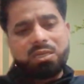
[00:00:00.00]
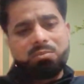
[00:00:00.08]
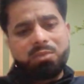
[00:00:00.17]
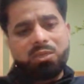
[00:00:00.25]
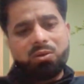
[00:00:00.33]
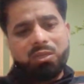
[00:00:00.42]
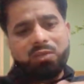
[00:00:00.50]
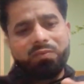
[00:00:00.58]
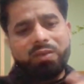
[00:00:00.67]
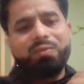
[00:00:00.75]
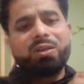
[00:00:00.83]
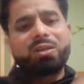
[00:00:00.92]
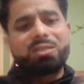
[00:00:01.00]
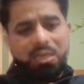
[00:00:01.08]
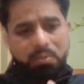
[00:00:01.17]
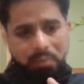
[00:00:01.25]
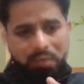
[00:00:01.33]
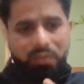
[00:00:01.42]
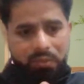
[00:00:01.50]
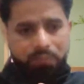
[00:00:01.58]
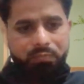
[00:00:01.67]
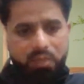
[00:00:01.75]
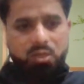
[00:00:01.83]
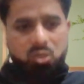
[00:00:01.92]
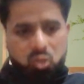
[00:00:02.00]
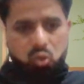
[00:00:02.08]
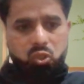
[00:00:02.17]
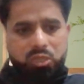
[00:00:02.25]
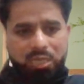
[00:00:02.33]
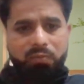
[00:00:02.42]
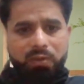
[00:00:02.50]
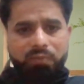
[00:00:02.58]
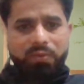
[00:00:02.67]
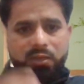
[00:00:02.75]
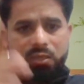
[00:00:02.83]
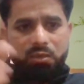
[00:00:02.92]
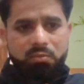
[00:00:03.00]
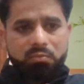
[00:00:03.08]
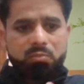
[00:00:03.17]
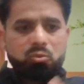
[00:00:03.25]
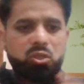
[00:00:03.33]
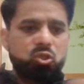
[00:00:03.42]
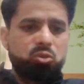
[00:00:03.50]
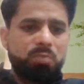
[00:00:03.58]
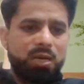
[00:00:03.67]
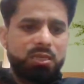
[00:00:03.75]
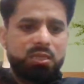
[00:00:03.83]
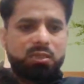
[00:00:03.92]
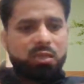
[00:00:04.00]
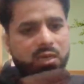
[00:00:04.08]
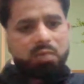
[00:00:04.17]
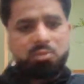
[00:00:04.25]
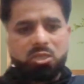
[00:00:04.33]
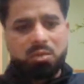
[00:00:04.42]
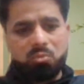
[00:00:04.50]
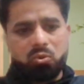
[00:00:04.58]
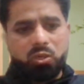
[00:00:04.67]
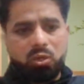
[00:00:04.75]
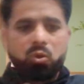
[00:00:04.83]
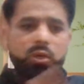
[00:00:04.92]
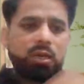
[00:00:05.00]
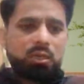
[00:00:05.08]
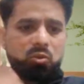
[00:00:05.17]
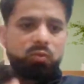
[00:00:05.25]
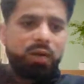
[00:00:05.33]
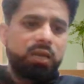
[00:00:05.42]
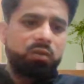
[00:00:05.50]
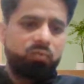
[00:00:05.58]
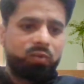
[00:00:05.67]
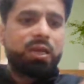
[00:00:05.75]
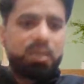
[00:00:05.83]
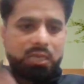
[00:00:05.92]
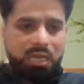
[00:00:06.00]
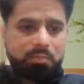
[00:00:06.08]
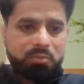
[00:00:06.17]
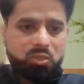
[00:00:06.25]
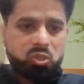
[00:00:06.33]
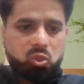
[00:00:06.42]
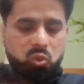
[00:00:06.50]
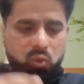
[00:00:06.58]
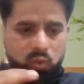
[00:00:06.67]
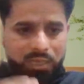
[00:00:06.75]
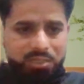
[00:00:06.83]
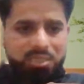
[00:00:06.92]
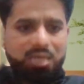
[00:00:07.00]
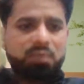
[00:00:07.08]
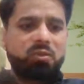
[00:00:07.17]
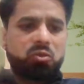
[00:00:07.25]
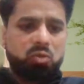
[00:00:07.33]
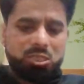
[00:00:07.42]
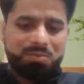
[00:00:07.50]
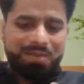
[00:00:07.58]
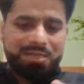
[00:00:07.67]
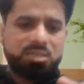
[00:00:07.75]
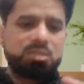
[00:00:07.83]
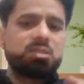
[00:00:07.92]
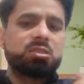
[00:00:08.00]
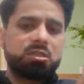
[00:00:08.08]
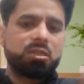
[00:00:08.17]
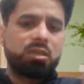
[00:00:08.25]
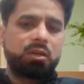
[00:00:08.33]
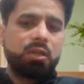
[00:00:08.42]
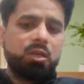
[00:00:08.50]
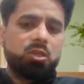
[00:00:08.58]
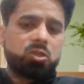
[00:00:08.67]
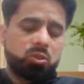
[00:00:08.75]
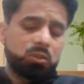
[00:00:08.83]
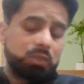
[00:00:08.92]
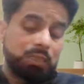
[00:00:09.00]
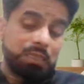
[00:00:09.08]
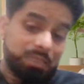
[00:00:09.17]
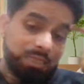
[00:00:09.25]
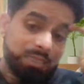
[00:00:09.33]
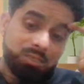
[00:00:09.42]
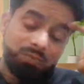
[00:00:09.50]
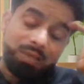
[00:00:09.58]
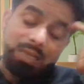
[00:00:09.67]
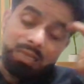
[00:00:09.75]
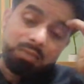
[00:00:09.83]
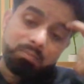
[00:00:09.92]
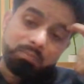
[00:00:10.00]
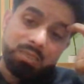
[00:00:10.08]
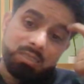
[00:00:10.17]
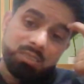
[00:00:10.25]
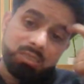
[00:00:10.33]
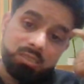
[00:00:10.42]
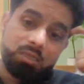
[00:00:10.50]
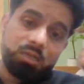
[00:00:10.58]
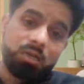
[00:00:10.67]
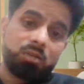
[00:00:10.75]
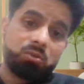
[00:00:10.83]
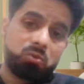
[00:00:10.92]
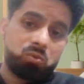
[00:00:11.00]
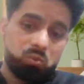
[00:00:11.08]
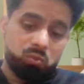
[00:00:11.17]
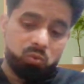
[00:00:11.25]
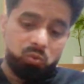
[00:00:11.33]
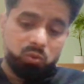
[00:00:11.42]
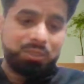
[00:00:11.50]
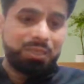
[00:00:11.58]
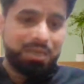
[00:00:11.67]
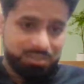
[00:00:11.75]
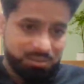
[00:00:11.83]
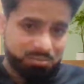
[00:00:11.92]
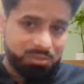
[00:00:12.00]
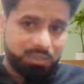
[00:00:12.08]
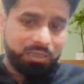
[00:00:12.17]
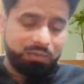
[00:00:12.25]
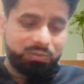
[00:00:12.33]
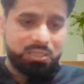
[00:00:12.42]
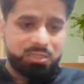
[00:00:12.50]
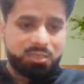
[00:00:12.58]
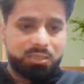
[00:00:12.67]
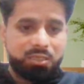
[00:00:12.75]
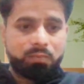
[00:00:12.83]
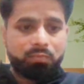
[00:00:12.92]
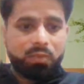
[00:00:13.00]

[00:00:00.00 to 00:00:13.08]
be only when we are self-aware. So self-aware ki mujhe subah ye tha, ab sham ko ye ho gaya, to why it happened. So self-introspection is there. So these things will help us to, there are some, like we can say that,